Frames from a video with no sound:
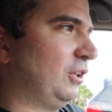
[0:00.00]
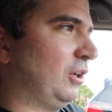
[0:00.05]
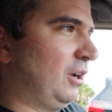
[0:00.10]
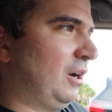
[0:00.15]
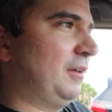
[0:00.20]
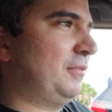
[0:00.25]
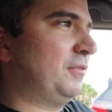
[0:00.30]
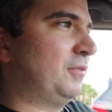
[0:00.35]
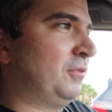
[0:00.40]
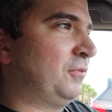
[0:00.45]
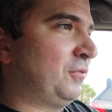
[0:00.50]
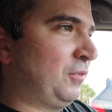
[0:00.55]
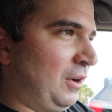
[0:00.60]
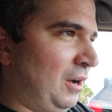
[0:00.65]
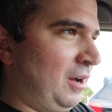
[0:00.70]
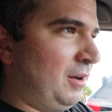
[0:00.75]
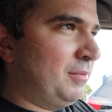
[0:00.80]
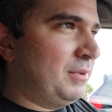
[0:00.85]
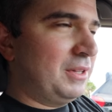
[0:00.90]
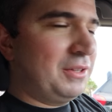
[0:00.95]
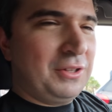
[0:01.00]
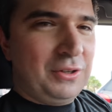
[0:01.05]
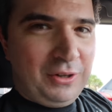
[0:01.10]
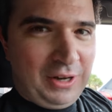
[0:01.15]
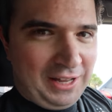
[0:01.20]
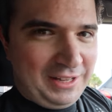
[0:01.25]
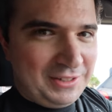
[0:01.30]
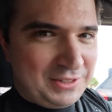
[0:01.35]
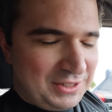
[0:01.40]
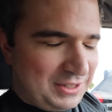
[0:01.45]
off from the
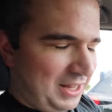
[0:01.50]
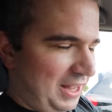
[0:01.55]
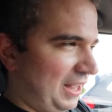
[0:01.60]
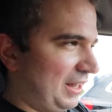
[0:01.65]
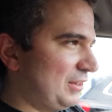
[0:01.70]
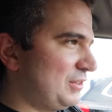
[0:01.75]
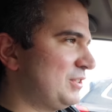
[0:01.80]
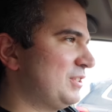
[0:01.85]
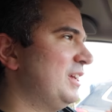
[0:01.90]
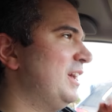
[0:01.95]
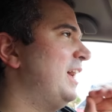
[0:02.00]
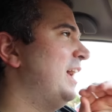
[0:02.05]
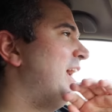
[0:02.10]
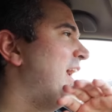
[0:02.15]
United United States